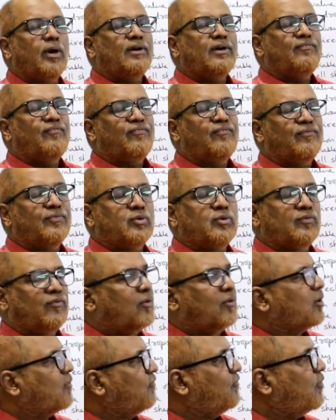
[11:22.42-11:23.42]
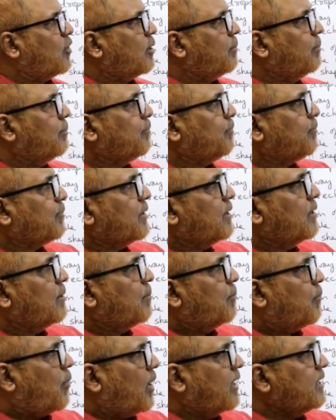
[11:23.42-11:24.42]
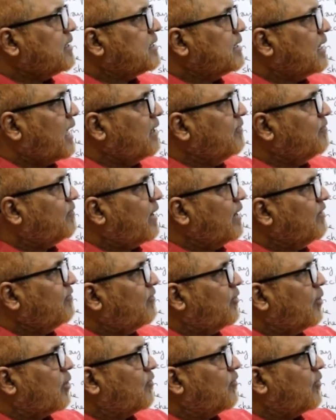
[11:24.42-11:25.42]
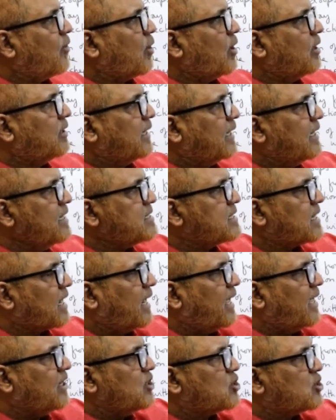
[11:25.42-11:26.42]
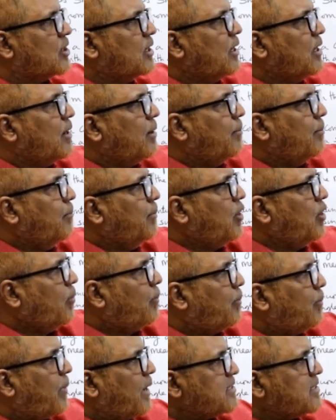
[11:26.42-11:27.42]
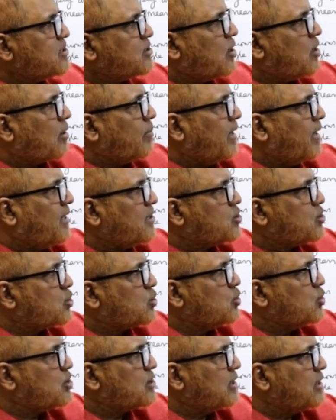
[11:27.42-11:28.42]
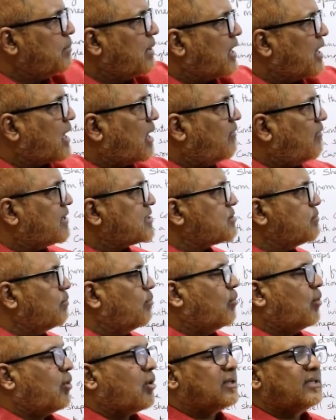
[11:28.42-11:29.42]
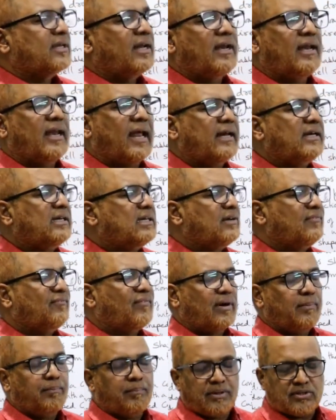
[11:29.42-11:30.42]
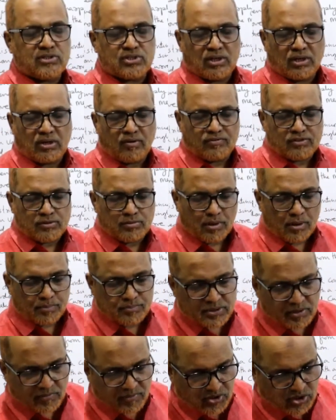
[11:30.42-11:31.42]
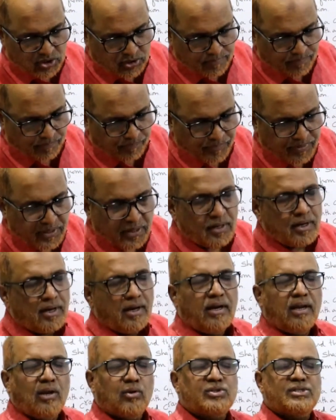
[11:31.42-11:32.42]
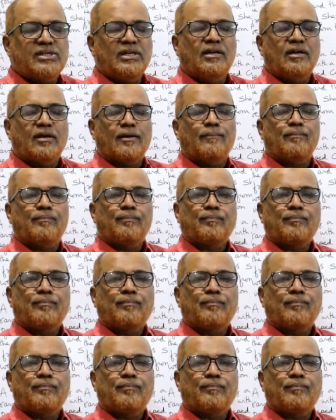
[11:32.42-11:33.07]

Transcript: point four four, zero point nine five four four, that is range mu plus or minus two sigma covers more than ninety-five percent of observation. Now see here,